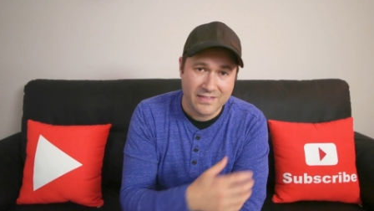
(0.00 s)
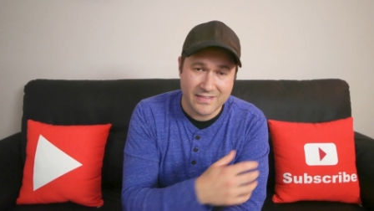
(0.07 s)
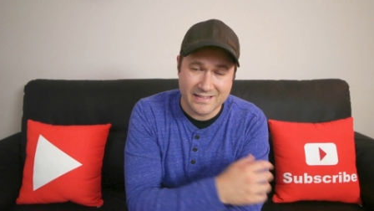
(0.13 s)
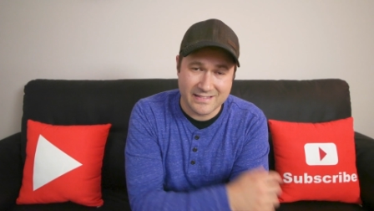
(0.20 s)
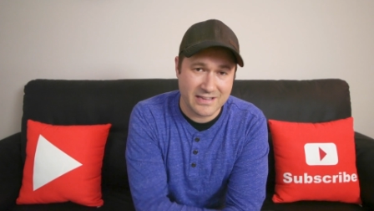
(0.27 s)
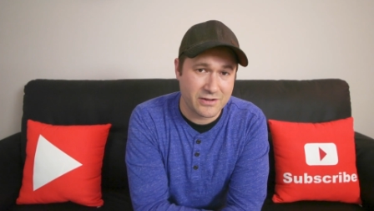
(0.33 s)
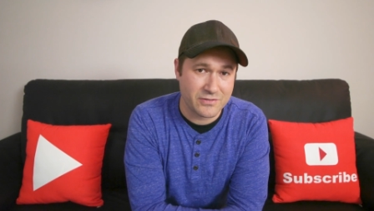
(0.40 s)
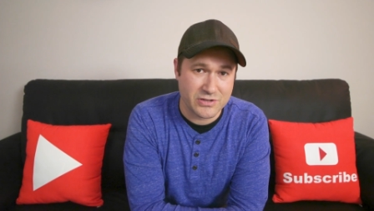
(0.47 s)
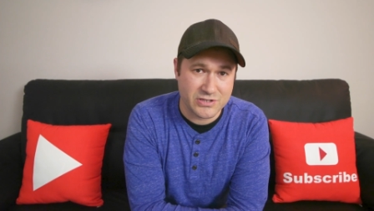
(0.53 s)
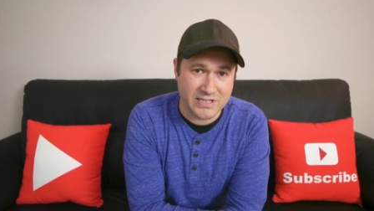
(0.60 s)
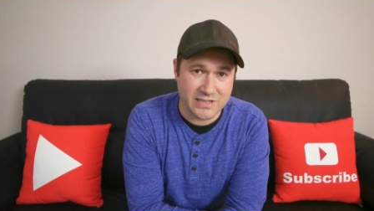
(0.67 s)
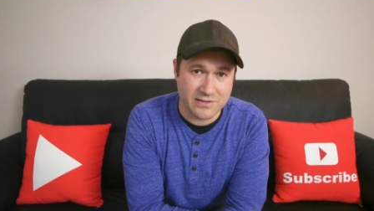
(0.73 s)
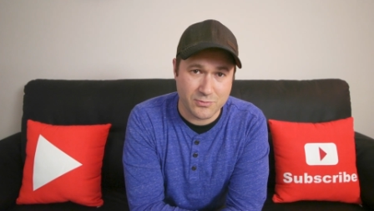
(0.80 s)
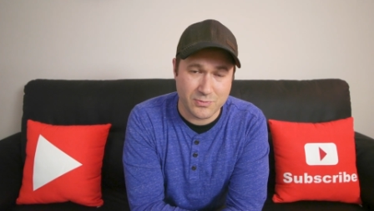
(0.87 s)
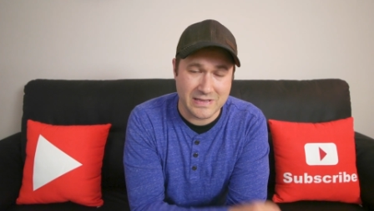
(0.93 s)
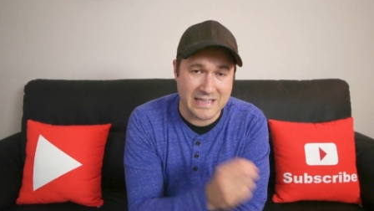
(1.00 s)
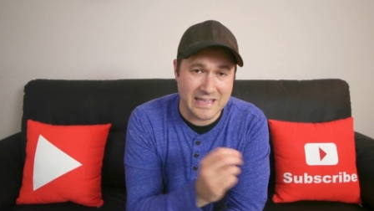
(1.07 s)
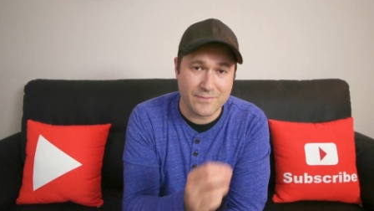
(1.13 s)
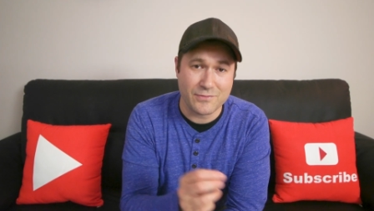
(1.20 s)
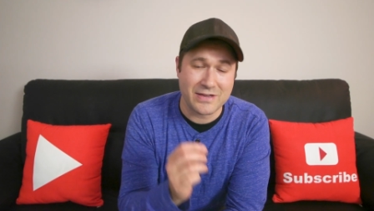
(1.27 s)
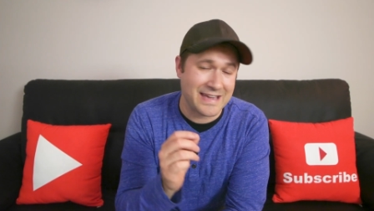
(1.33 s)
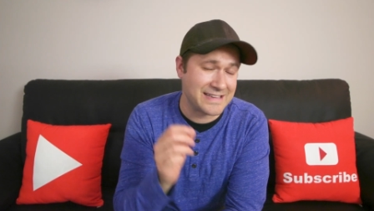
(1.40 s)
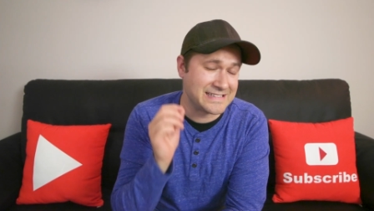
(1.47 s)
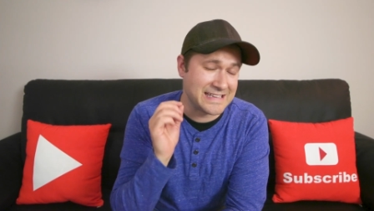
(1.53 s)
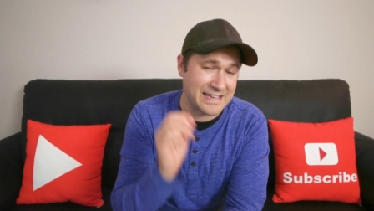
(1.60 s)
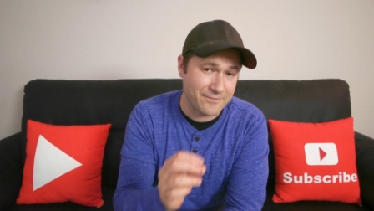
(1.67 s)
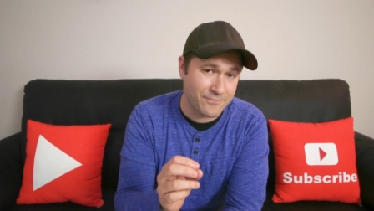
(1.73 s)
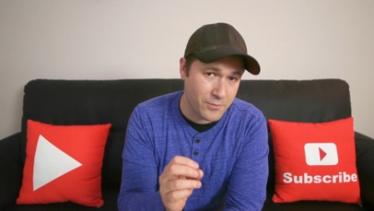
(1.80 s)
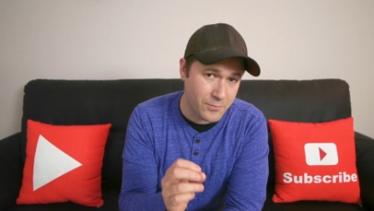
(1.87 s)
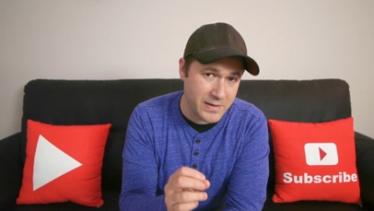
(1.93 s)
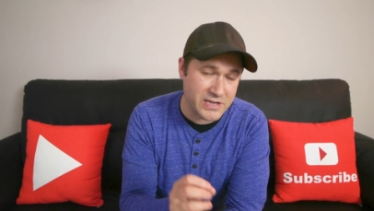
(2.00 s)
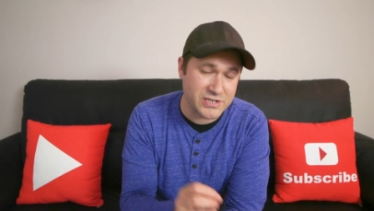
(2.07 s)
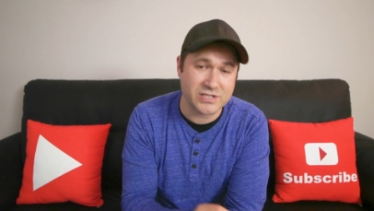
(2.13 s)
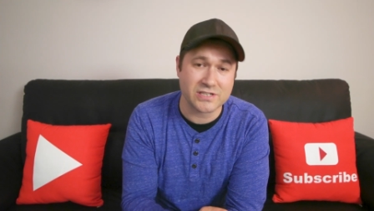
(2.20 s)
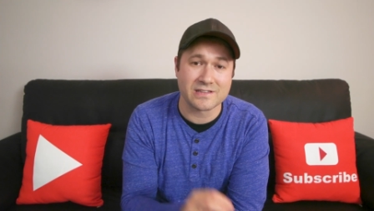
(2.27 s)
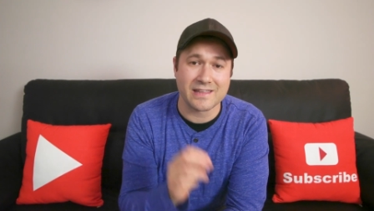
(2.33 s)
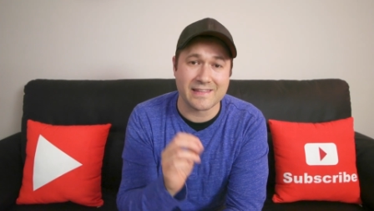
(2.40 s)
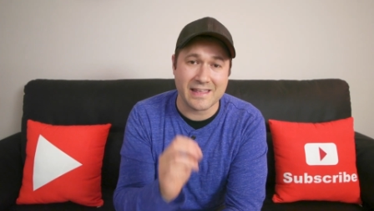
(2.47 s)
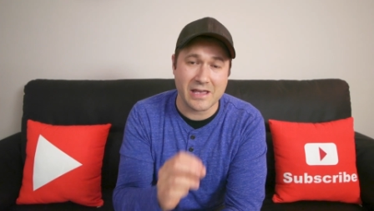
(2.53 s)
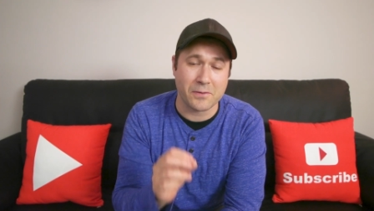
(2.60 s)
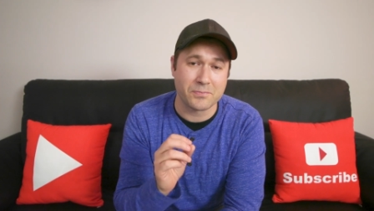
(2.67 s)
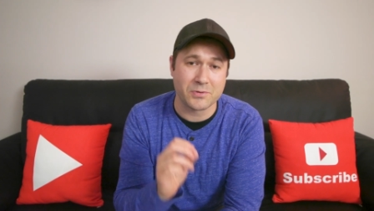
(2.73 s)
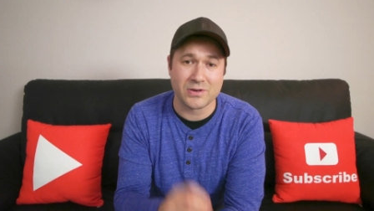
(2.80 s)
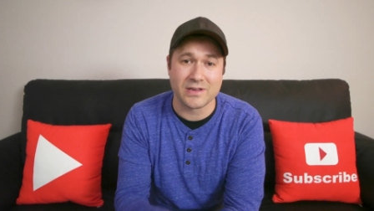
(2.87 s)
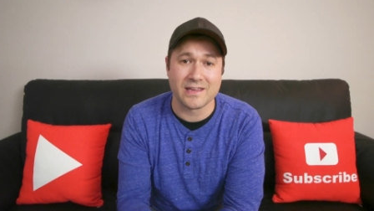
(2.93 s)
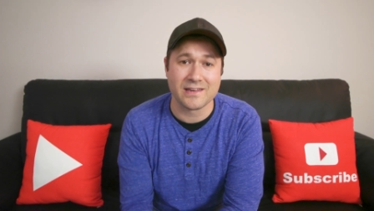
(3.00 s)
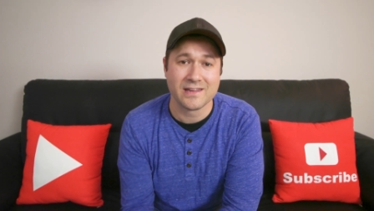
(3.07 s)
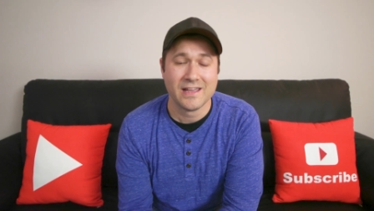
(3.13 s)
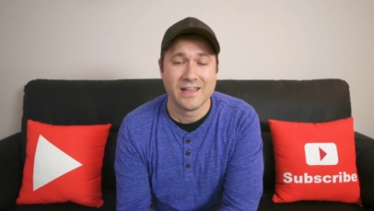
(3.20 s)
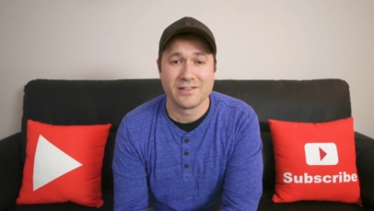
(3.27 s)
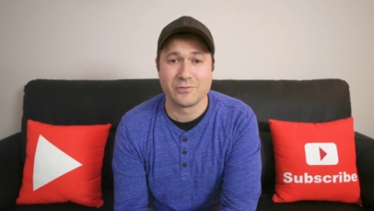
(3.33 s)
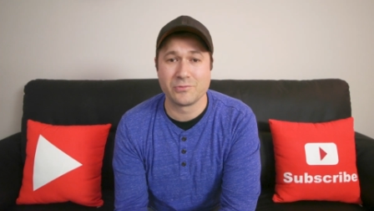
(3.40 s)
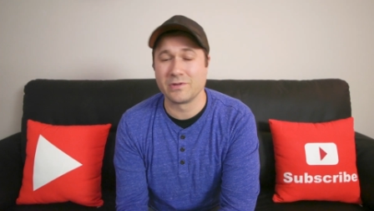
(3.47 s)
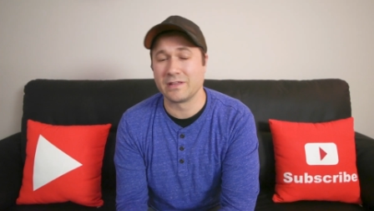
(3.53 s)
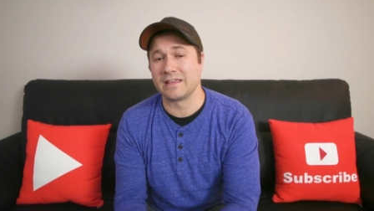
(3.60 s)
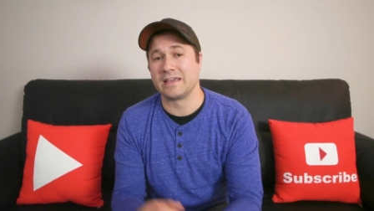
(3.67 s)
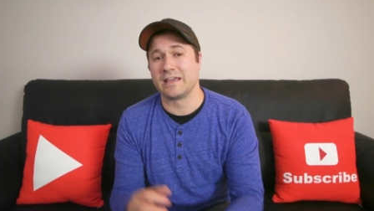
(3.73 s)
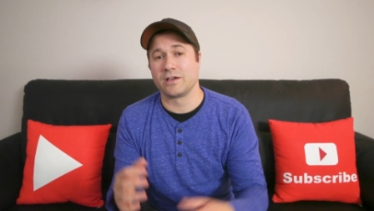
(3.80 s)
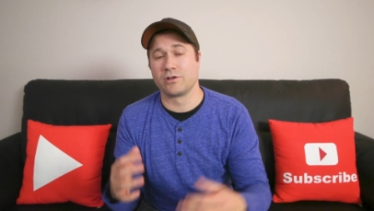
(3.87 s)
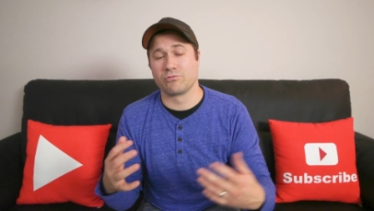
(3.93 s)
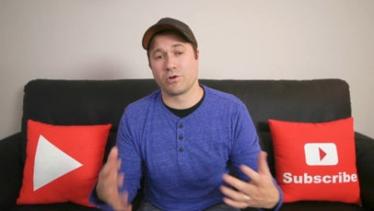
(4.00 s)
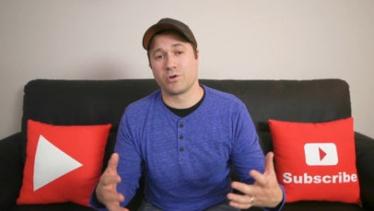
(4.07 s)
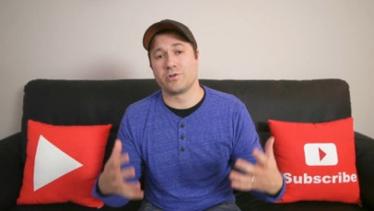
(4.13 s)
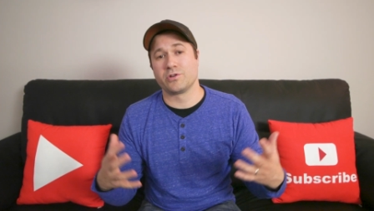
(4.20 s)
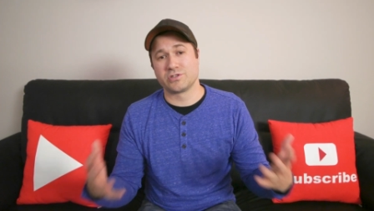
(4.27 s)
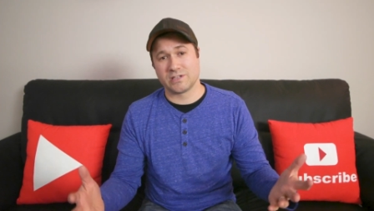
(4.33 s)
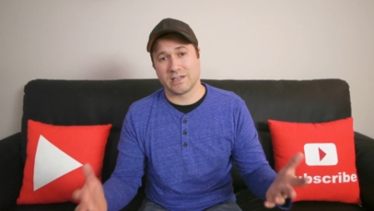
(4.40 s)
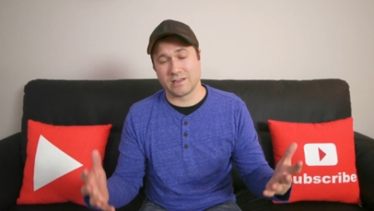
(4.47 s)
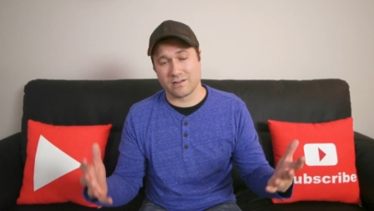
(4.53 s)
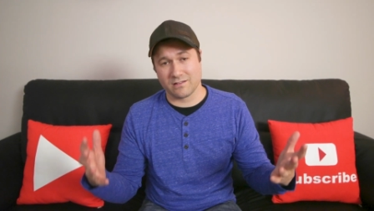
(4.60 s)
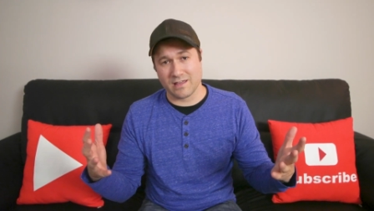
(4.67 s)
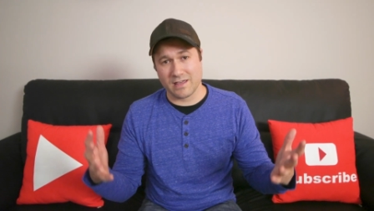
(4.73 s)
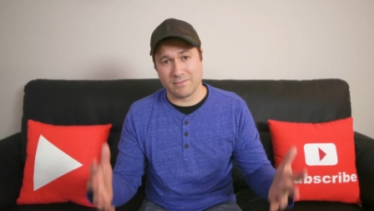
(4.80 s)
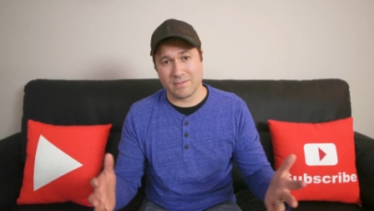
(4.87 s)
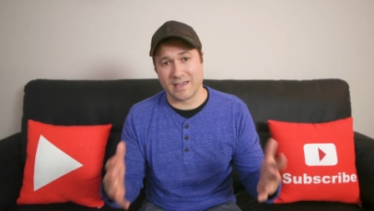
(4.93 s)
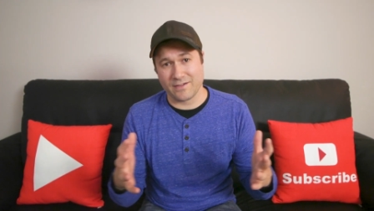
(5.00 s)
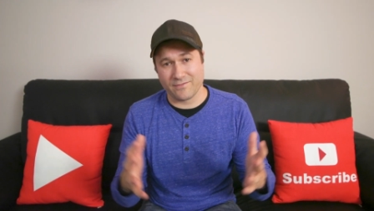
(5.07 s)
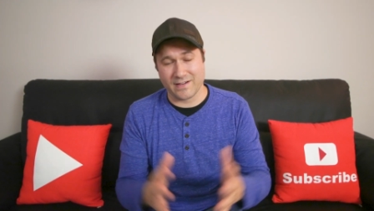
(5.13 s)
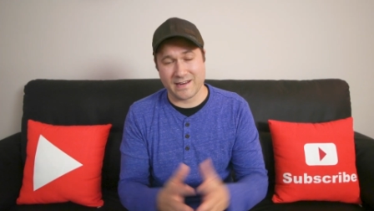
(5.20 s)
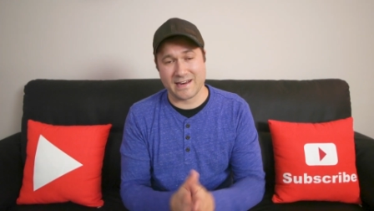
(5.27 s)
things here on the channel so we can give you guys the information and the help you need to really grow your channel and make it